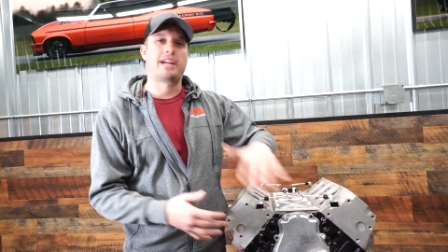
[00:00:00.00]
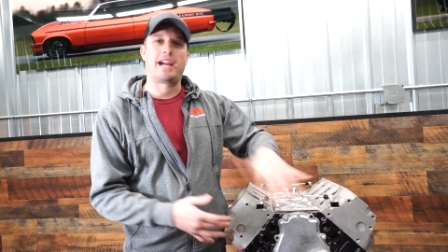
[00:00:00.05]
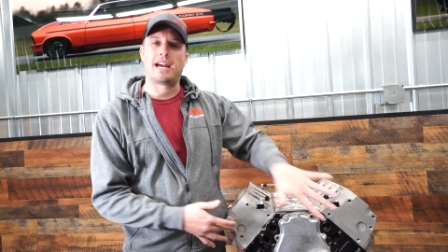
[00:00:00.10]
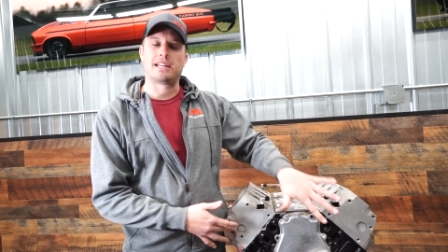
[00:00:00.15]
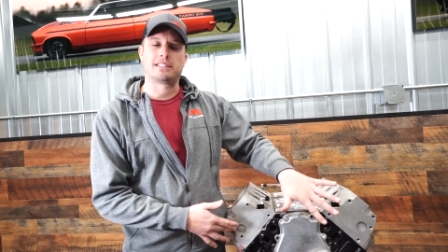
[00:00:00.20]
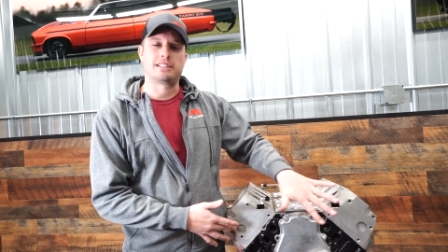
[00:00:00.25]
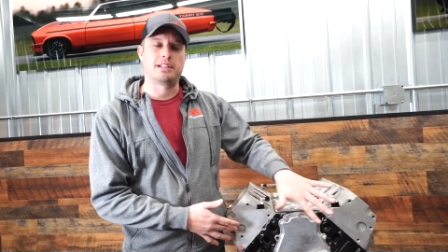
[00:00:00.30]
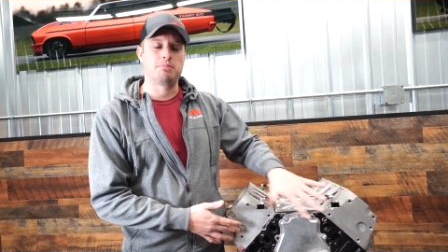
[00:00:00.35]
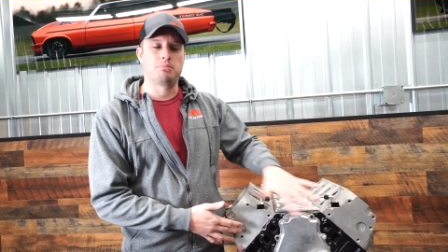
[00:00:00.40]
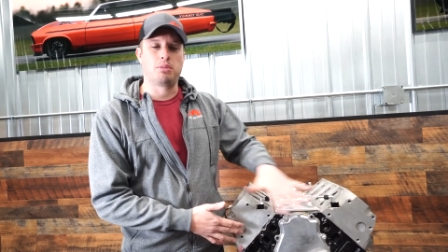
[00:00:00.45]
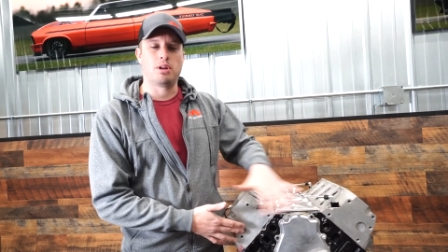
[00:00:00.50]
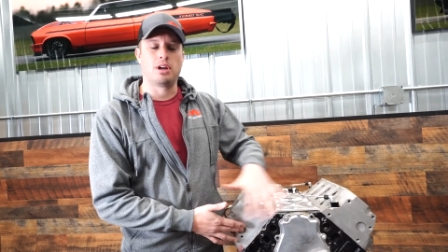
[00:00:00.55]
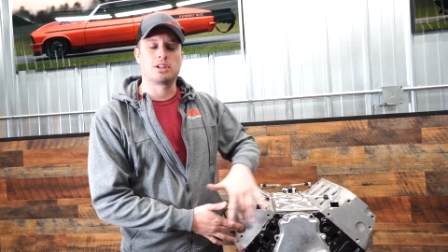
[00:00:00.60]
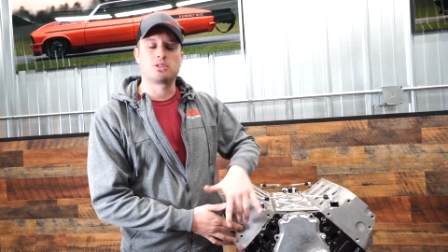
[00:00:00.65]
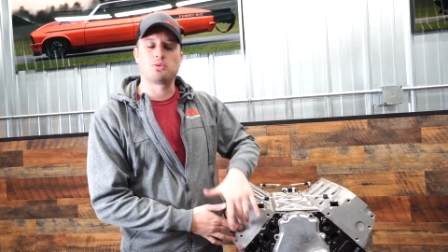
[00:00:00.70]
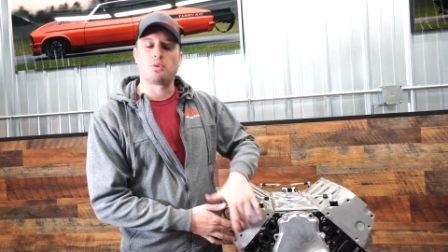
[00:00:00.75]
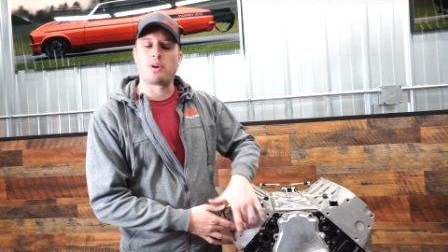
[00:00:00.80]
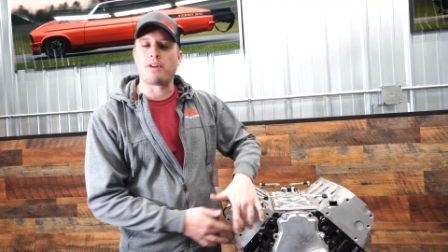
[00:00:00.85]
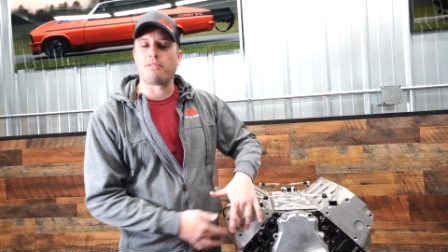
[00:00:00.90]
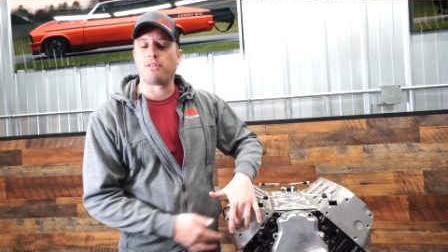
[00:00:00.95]
casting
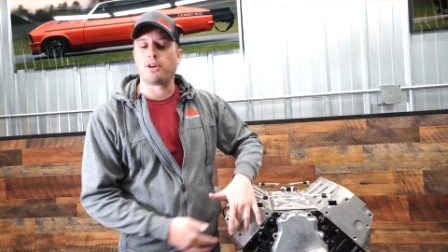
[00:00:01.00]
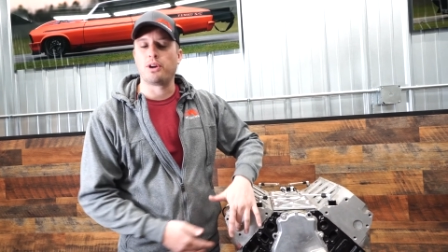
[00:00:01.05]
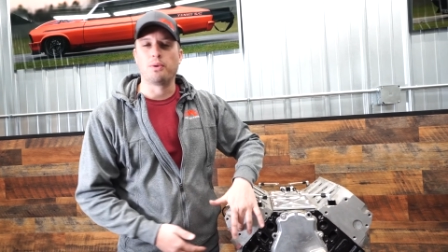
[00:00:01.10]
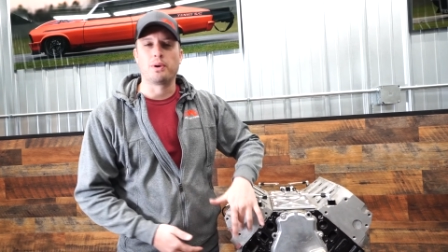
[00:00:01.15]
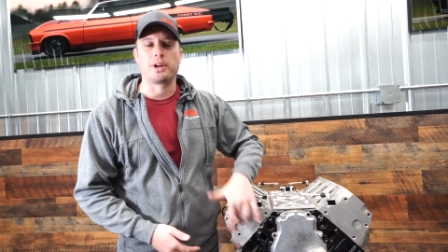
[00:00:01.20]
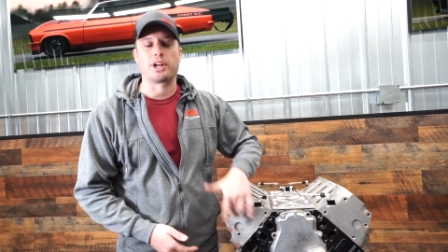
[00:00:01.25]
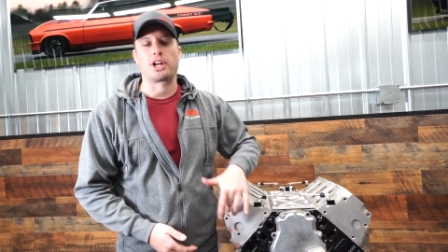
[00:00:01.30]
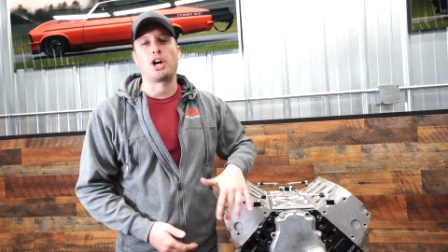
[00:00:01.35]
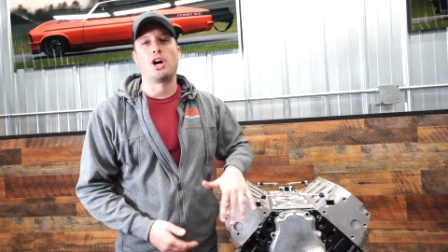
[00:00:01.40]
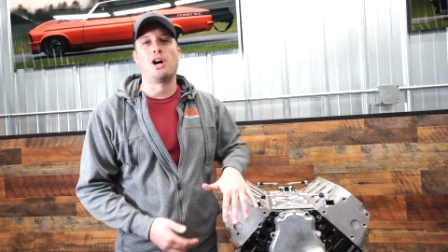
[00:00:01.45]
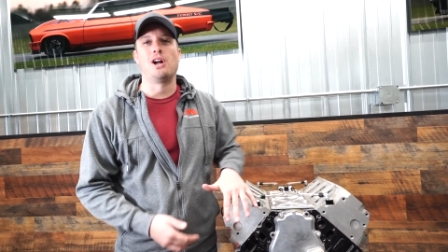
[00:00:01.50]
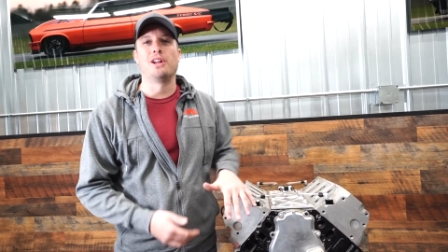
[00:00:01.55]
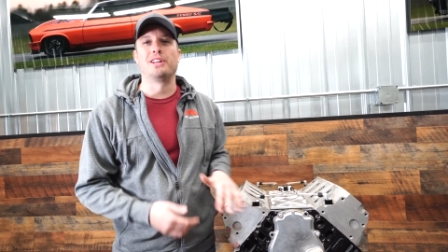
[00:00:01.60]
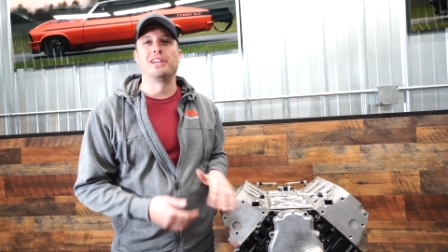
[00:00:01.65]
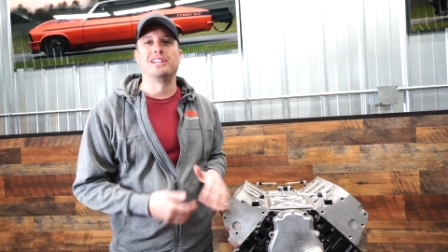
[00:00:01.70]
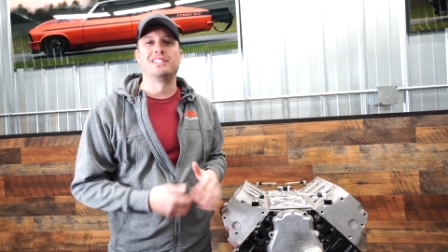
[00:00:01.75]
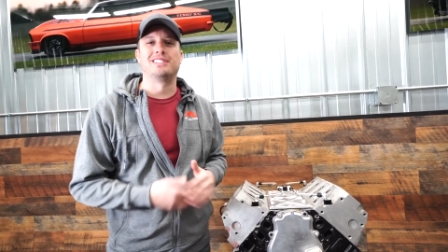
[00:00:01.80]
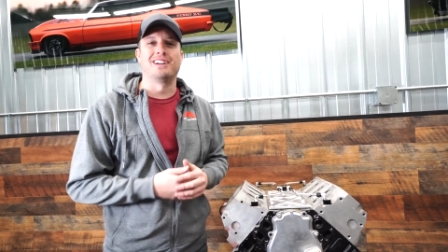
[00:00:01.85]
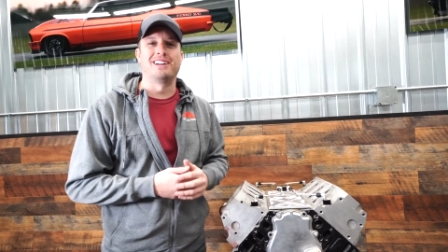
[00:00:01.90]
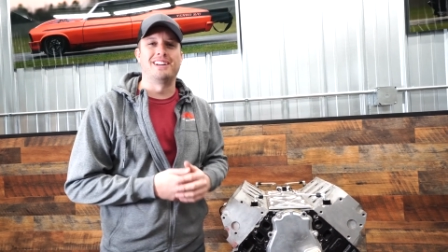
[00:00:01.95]
plugs, whatever you want to call
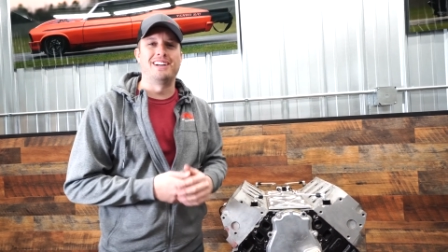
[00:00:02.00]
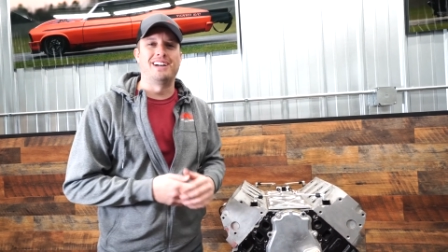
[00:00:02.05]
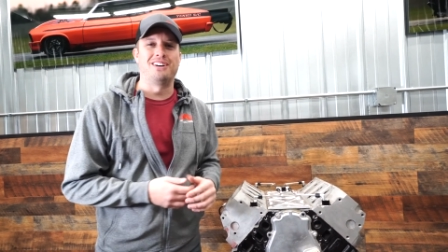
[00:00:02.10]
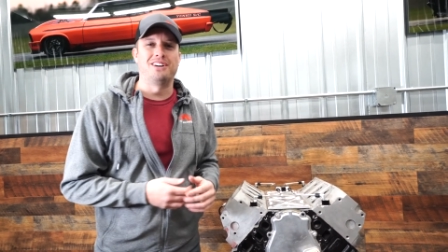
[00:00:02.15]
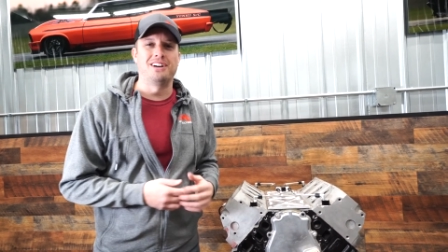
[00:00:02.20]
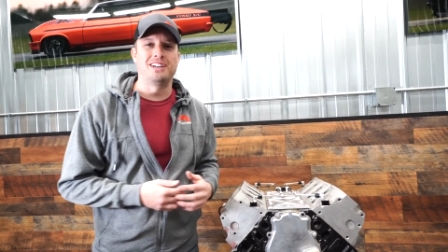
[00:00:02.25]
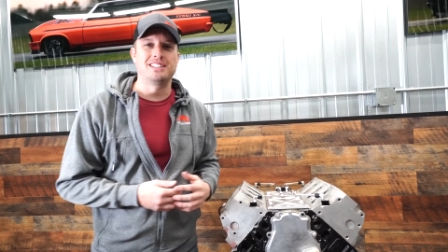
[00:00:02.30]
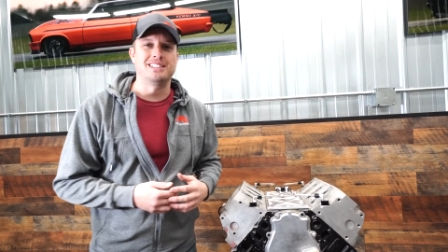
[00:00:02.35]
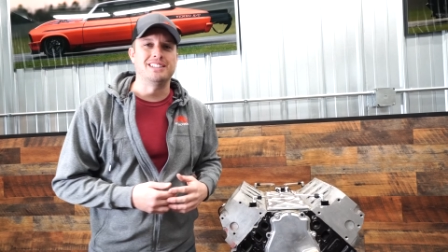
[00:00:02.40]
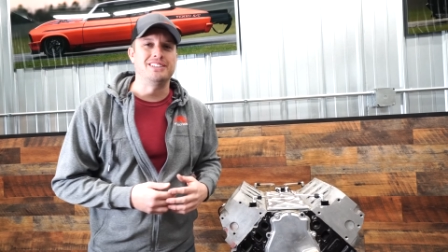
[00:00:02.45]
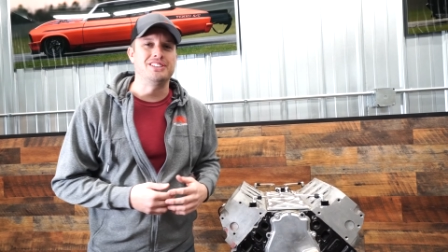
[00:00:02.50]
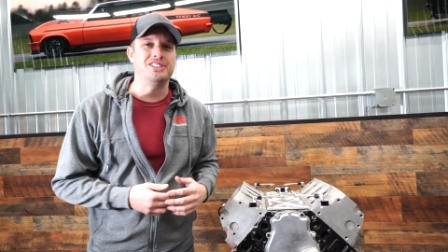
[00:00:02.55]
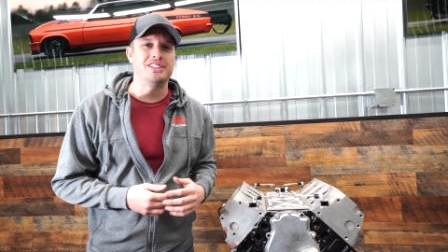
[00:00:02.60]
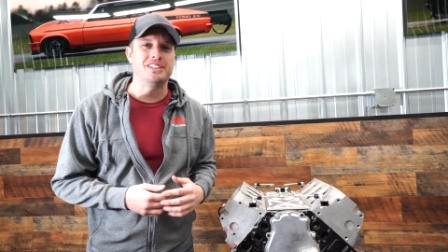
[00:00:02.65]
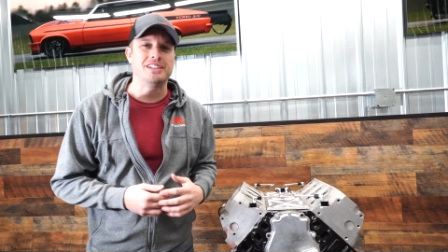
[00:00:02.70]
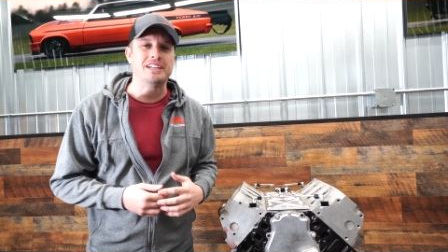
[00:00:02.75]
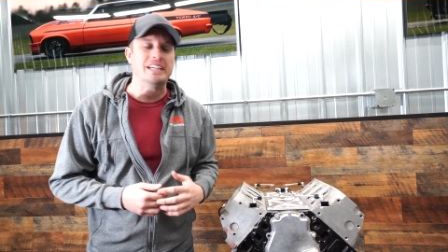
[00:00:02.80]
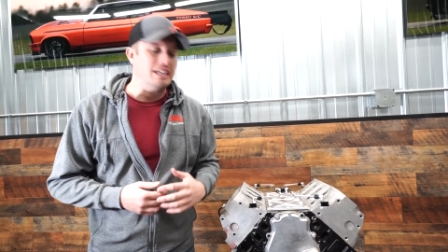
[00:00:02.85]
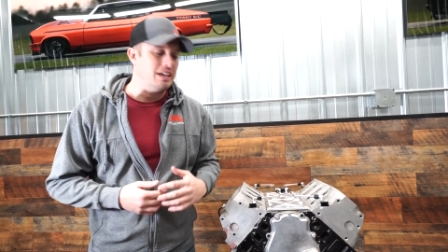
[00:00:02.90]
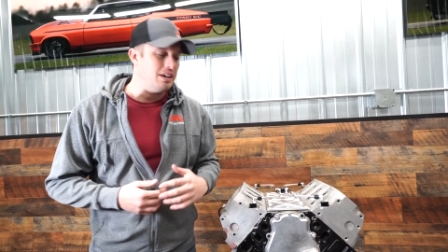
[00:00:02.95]
these on an LS engine.